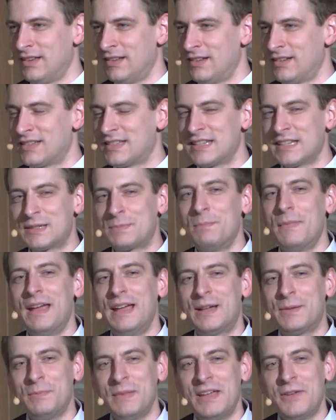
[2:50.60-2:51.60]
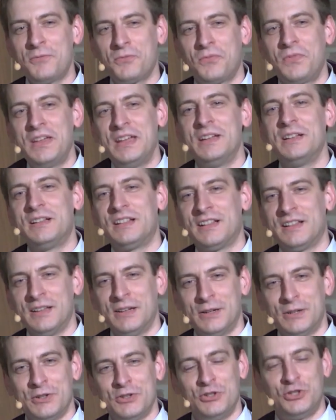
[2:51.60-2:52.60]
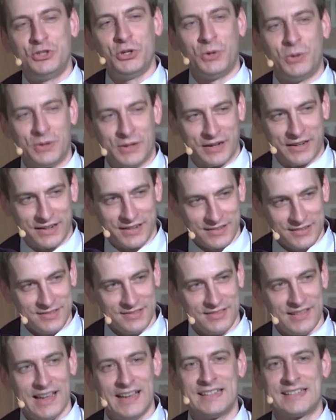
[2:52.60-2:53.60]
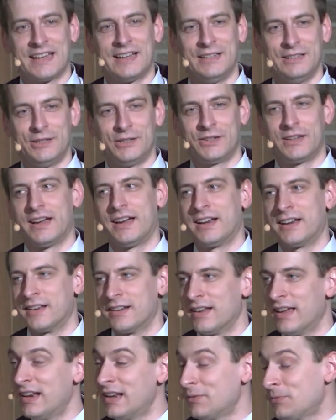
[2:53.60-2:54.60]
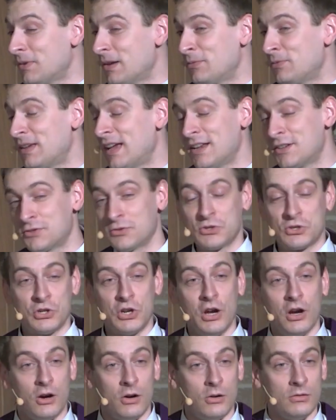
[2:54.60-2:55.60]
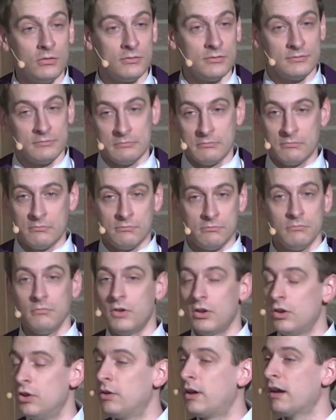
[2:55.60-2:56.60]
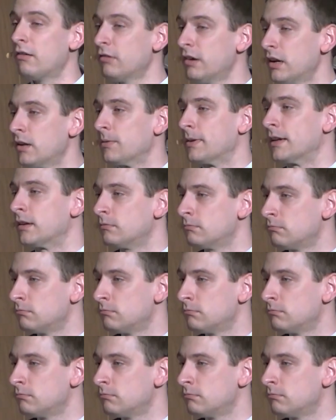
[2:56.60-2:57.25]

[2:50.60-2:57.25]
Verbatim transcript: Does this make me feel joy as I look at it? And if, if the answer is no, you get rid of it.